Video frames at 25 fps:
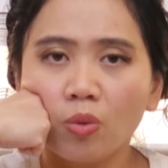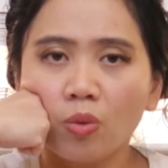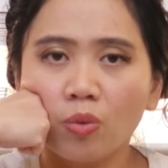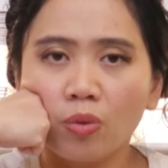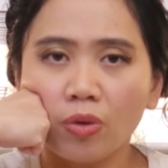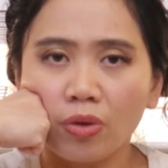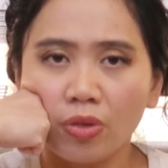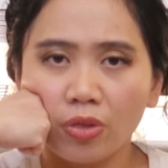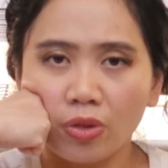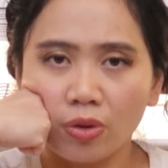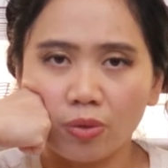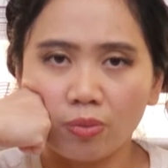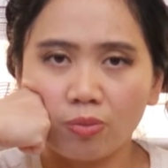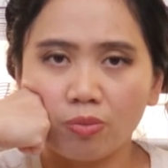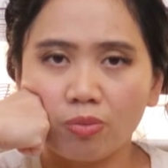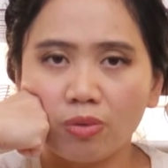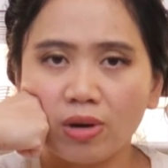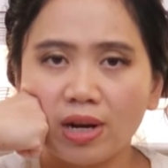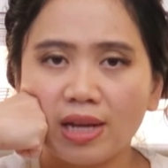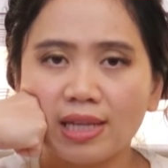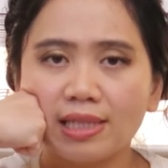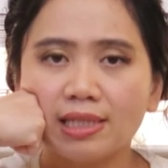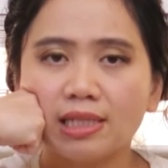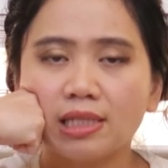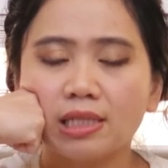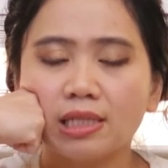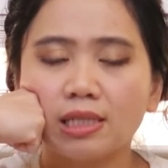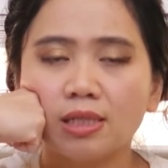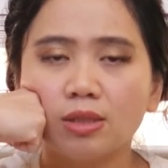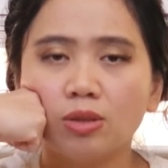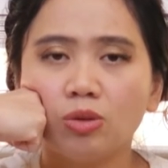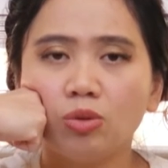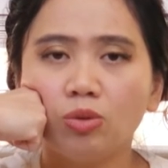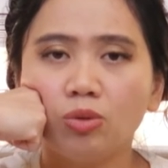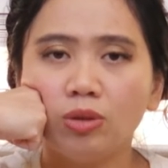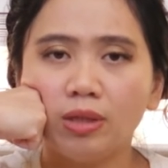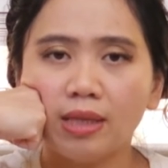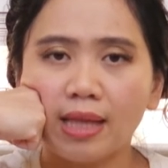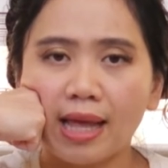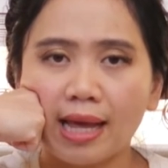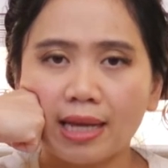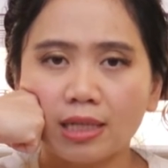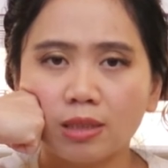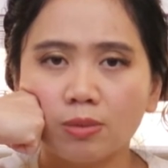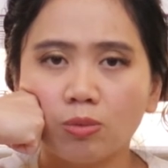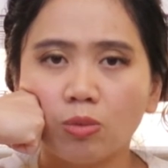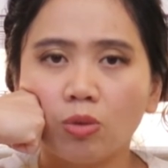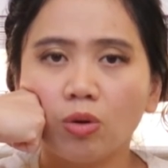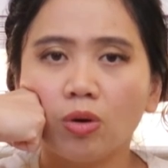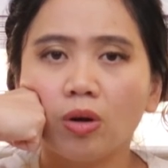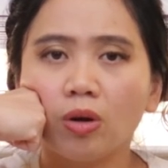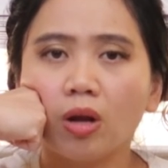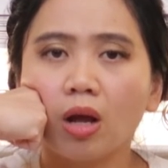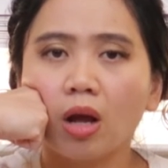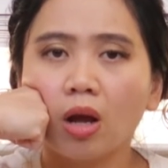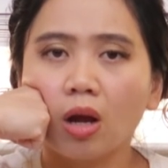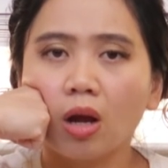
with your breaths to relax more.